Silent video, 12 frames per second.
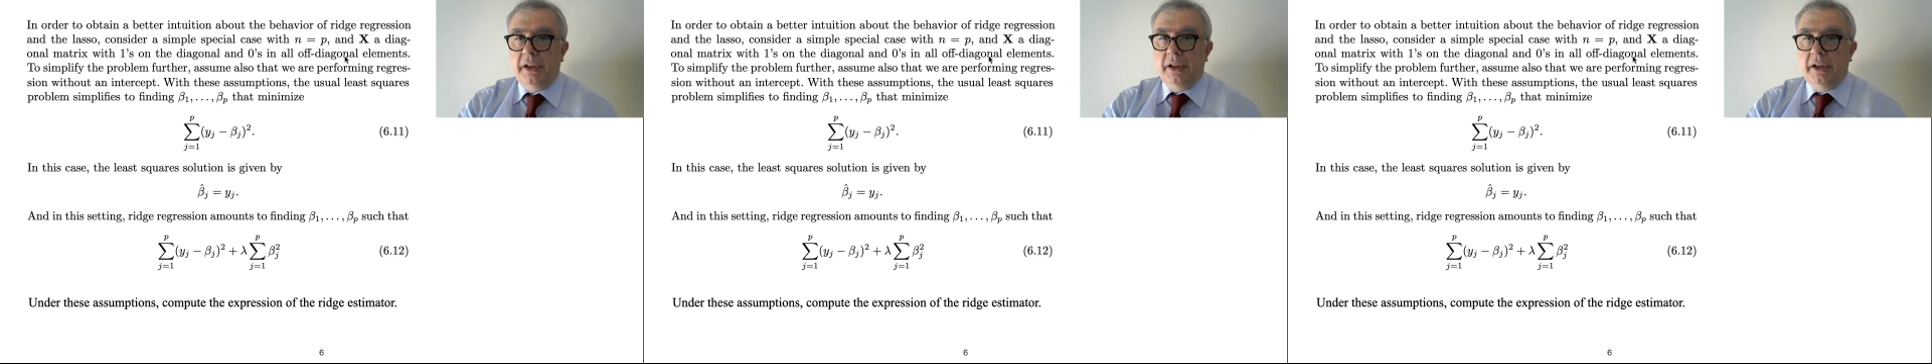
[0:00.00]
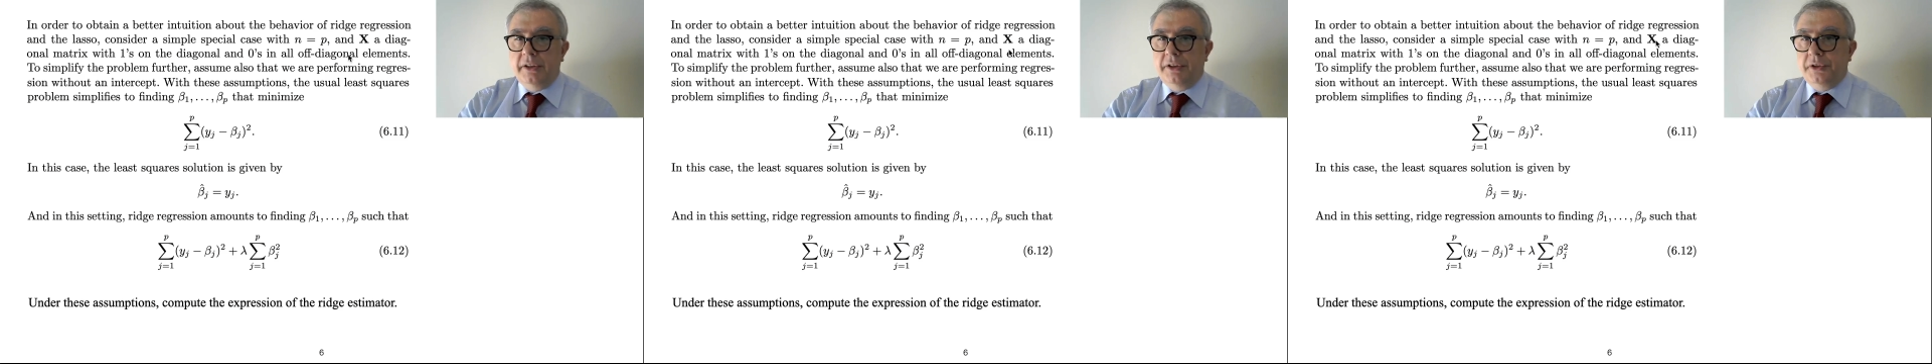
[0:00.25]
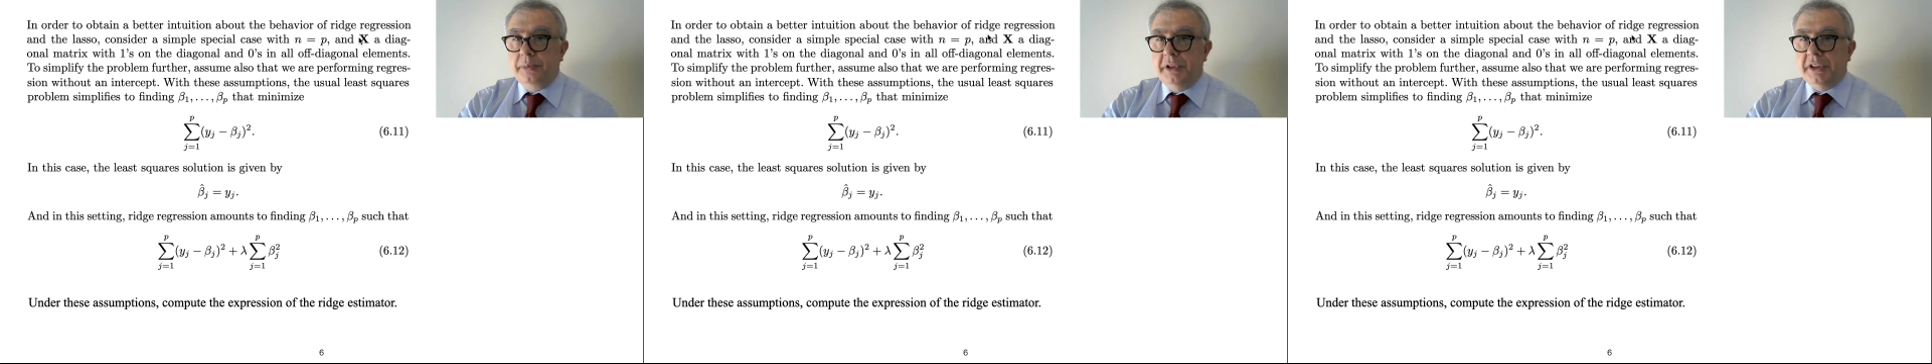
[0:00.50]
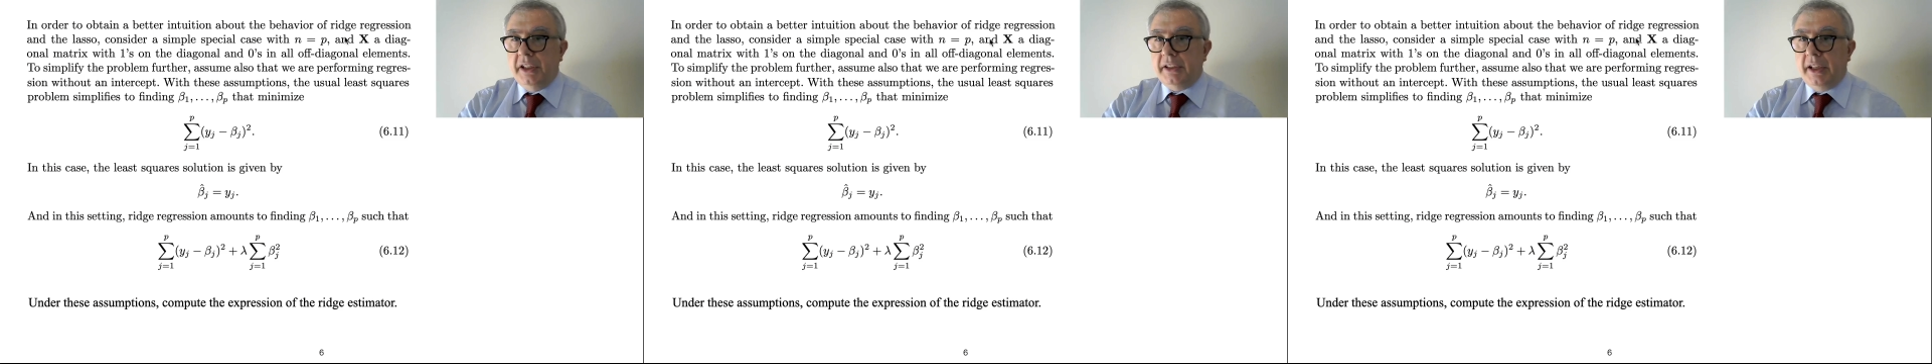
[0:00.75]
This
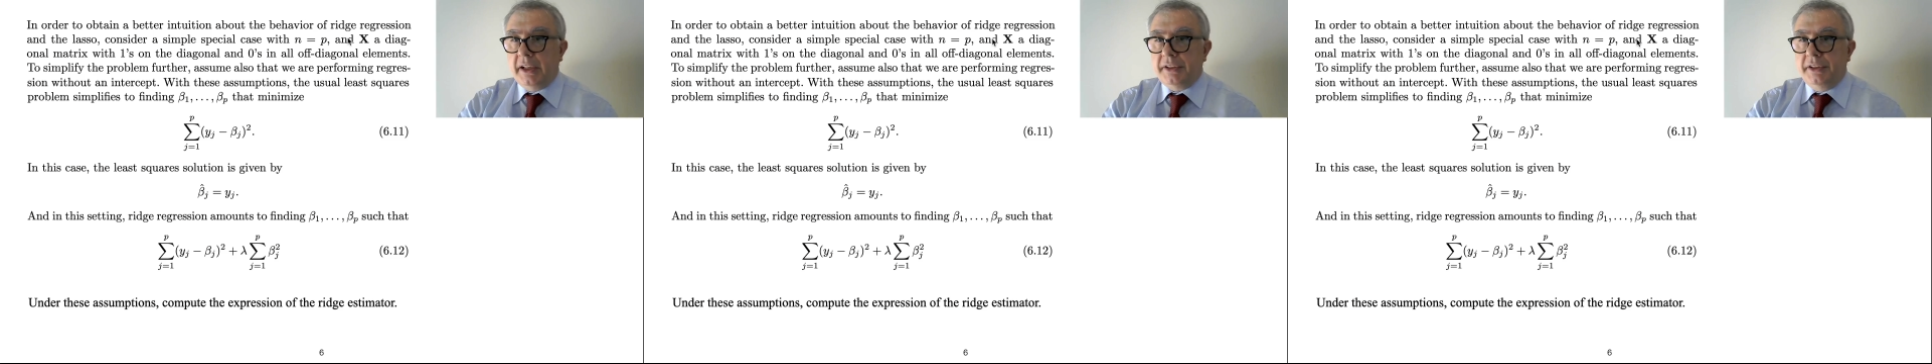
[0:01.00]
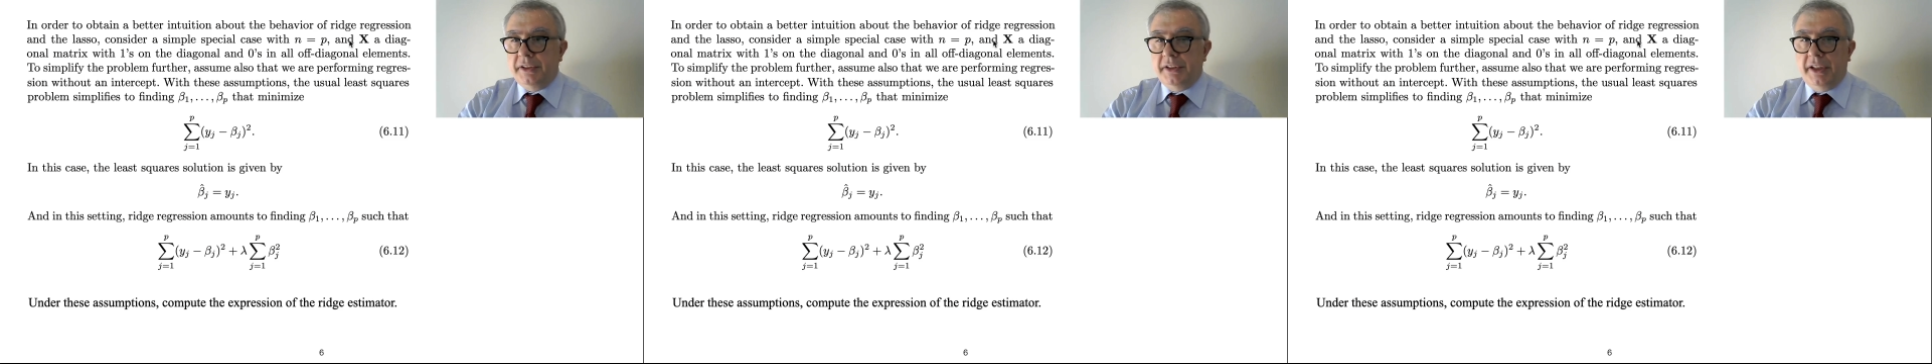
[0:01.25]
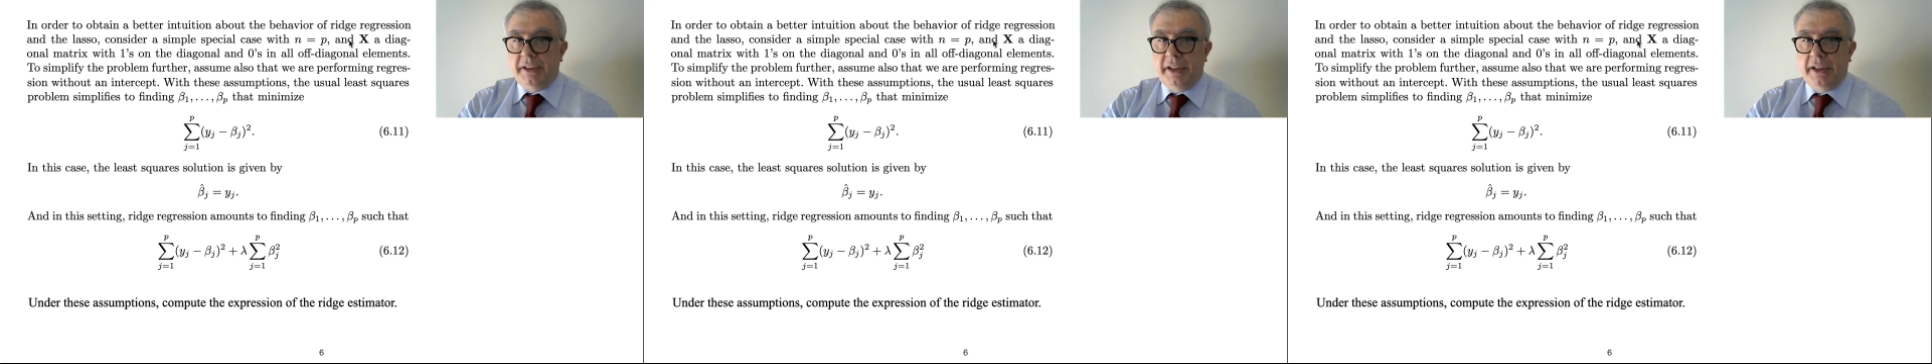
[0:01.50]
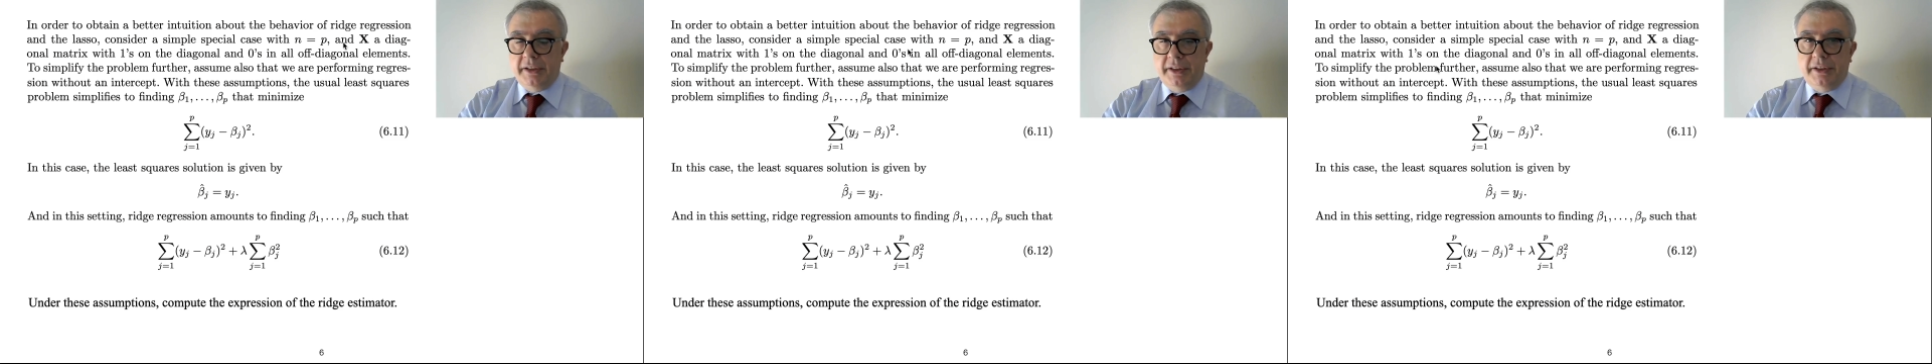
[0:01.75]
means that X is the
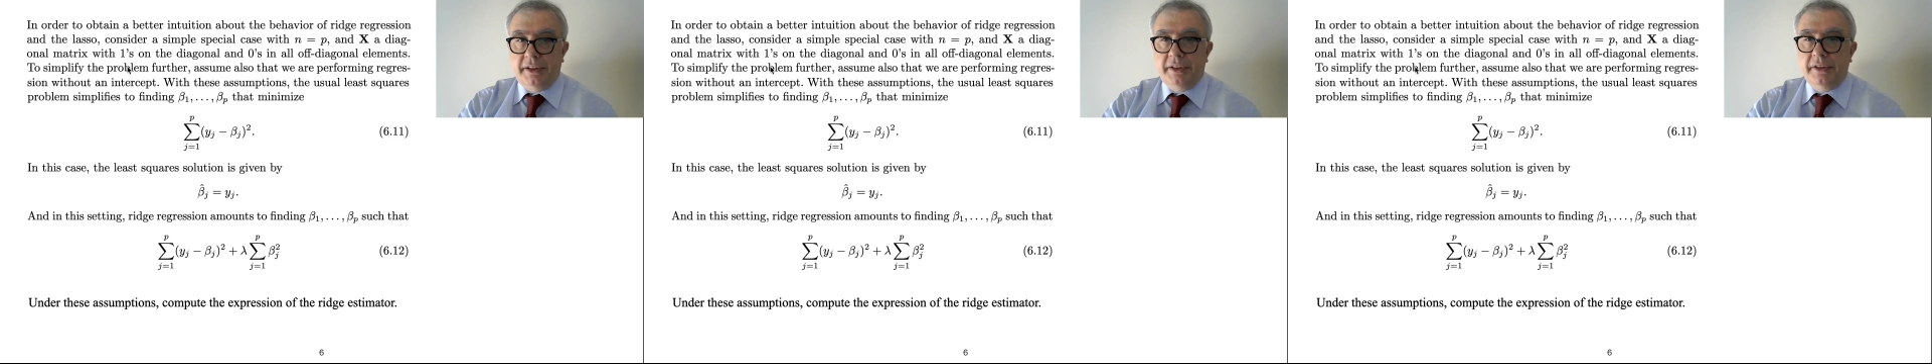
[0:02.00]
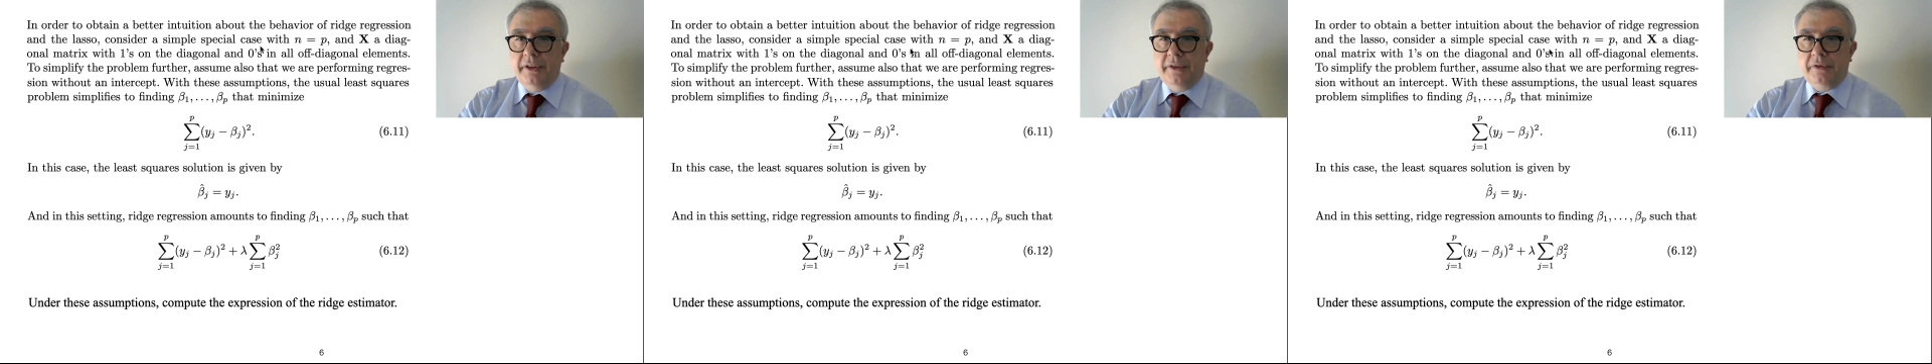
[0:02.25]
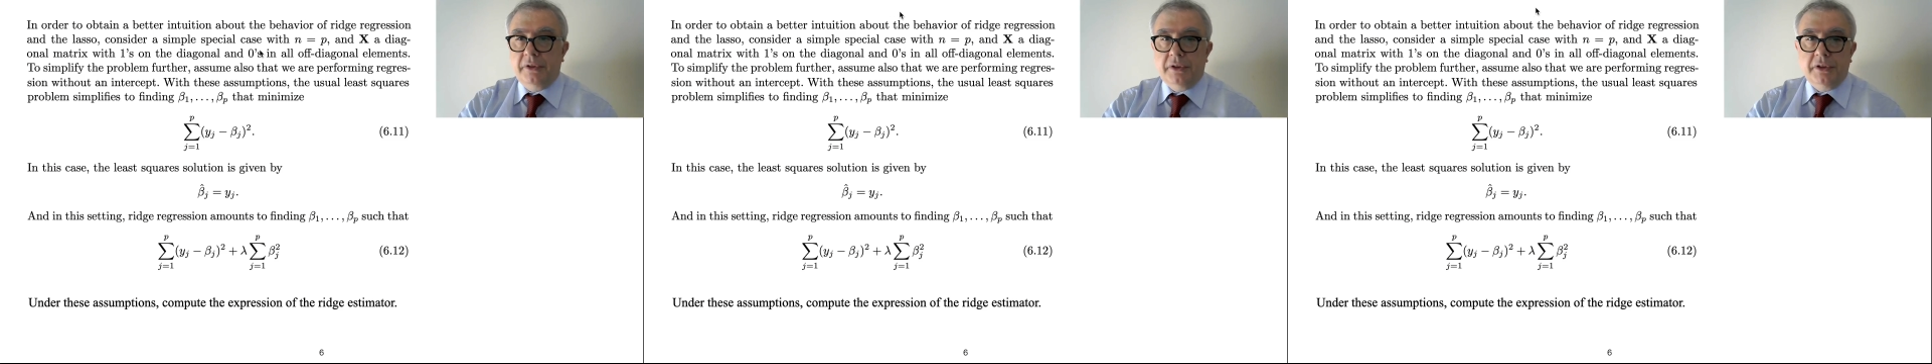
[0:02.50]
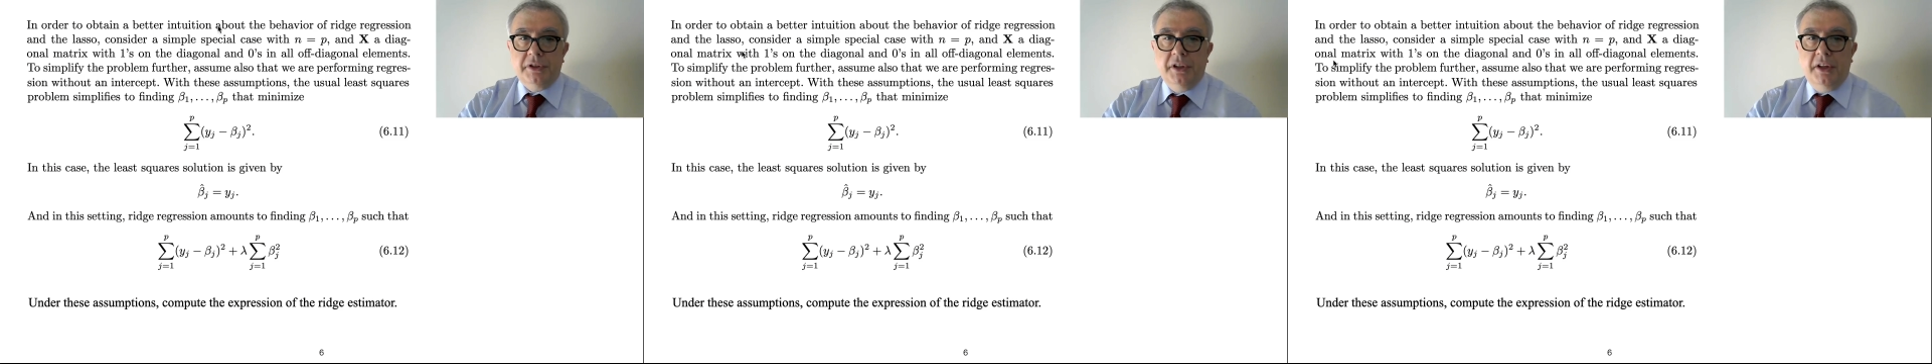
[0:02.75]
identity, of
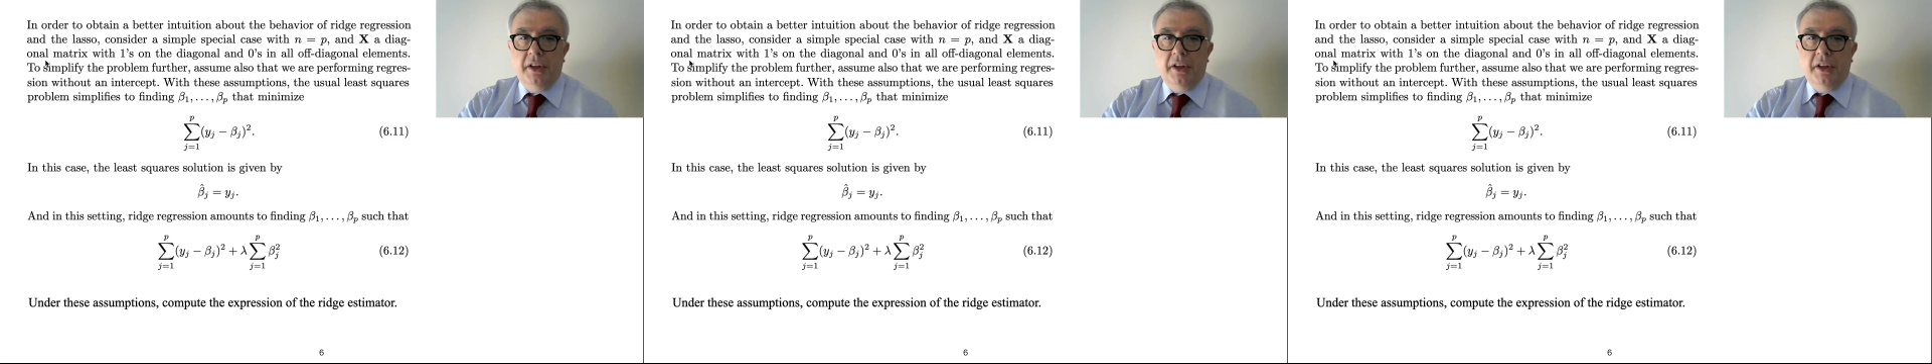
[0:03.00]
course.